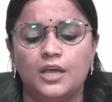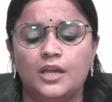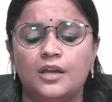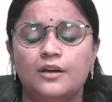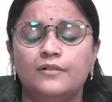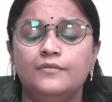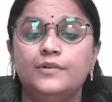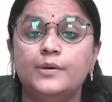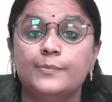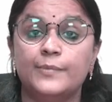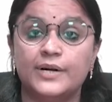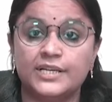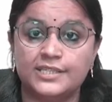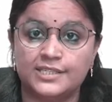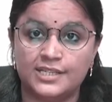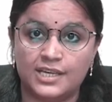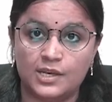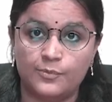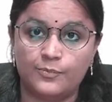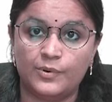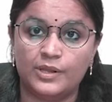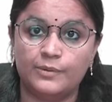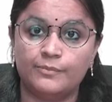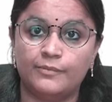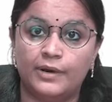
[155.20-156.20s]
We must
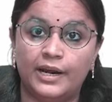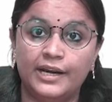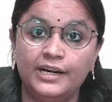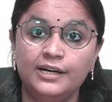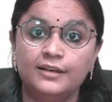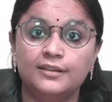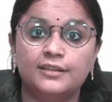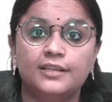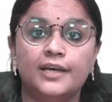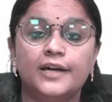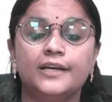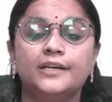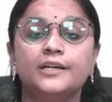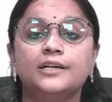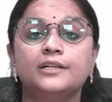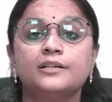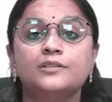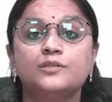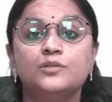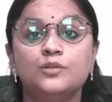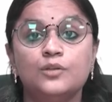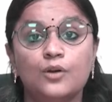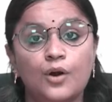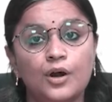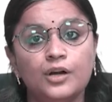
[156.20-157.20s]
keep in mind that it is
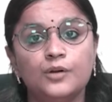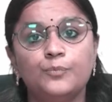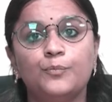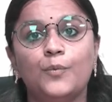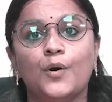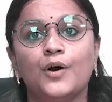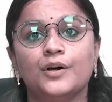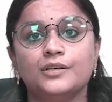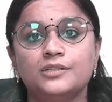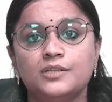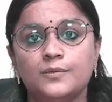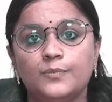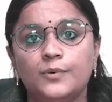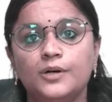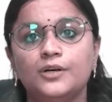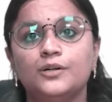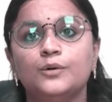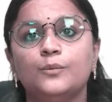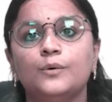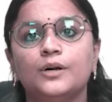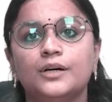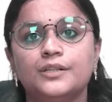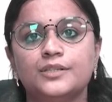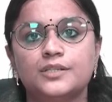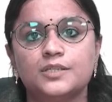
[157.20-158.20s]
not possible to
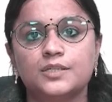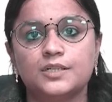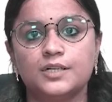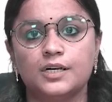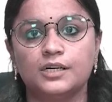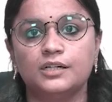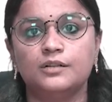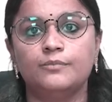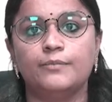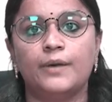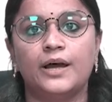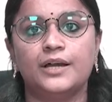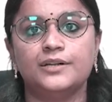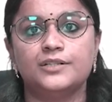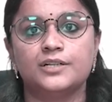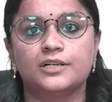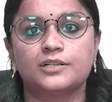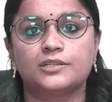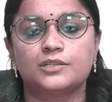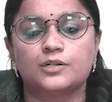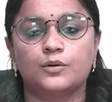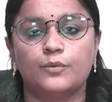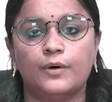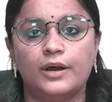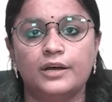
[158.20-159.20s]
construct magic
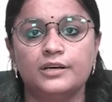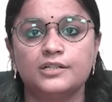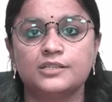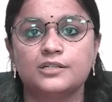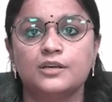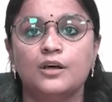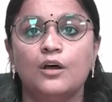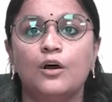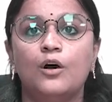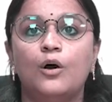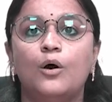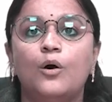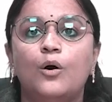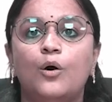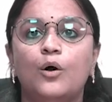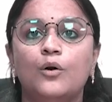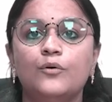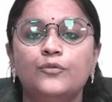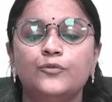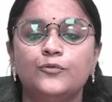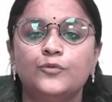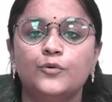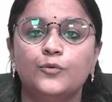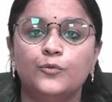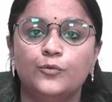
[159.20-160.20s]
squares
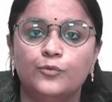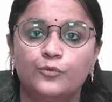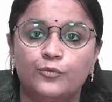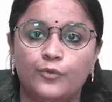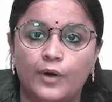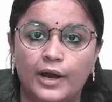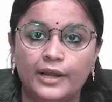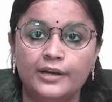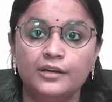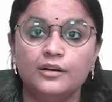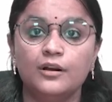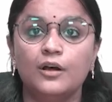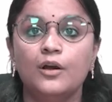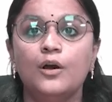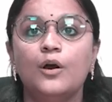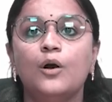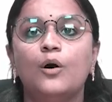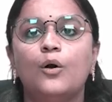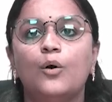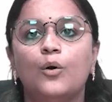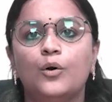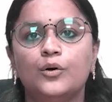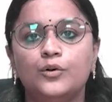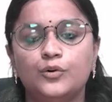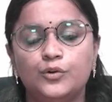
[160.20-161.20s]
of 1
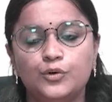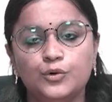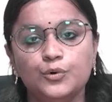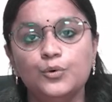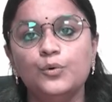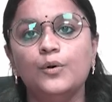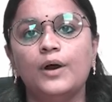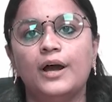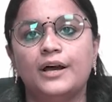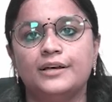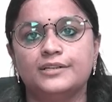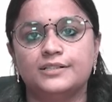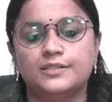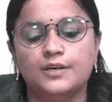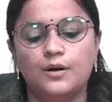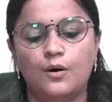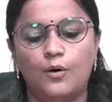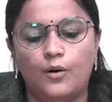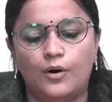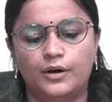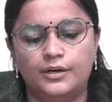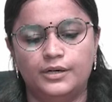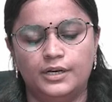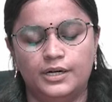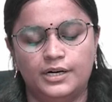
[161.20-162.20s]
or 2 as the
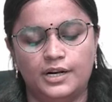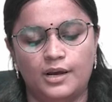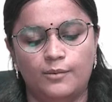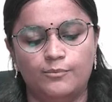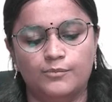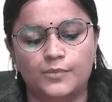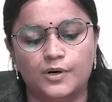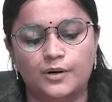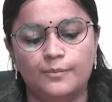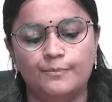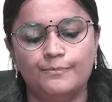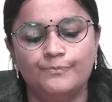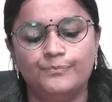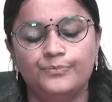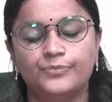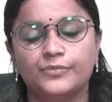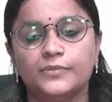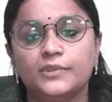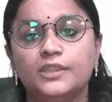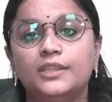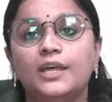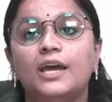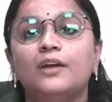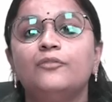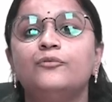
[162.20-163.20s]
order number.
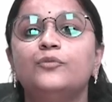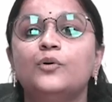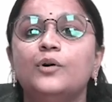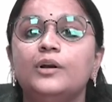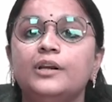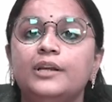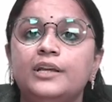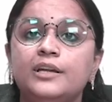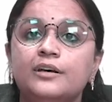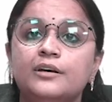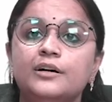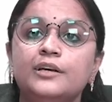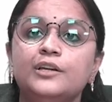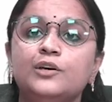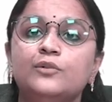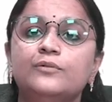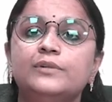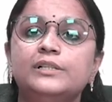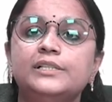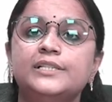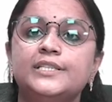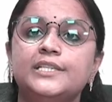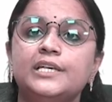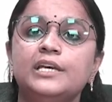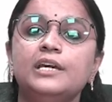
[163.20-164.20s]
Therefore, here you
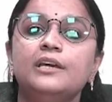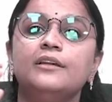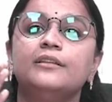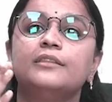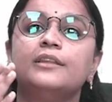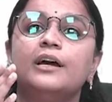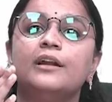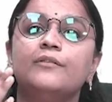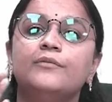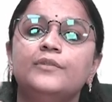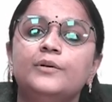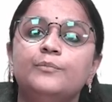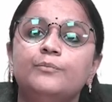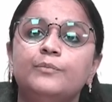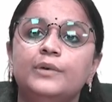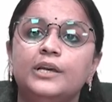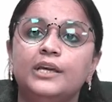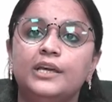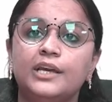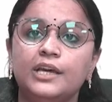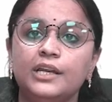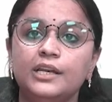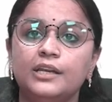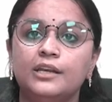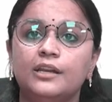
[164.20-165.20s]
will see that we
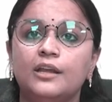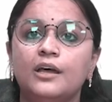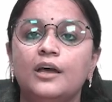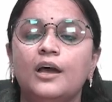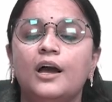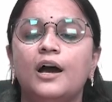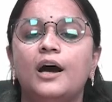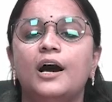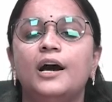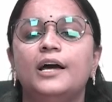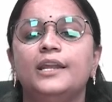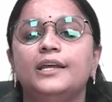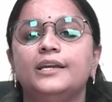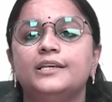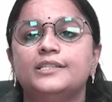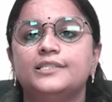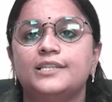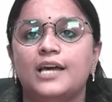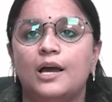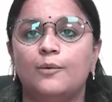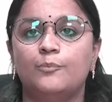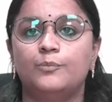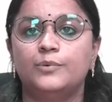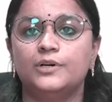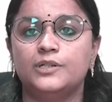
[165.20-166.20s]
begin our
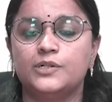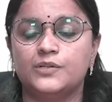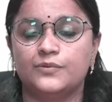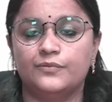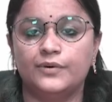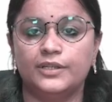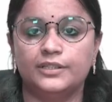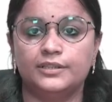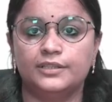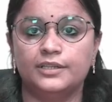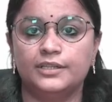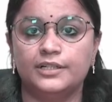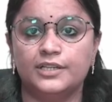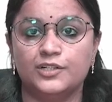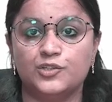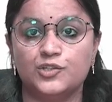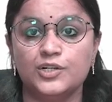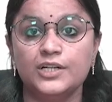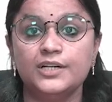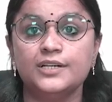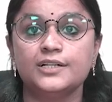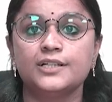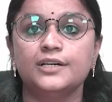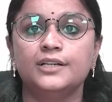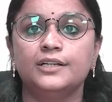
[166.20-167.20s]
examples with the
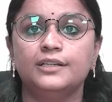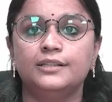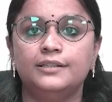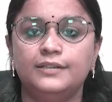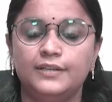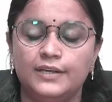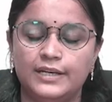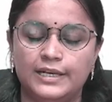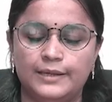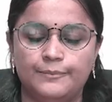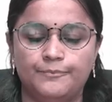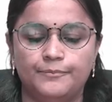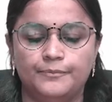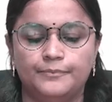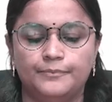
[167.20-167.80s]
digit 3.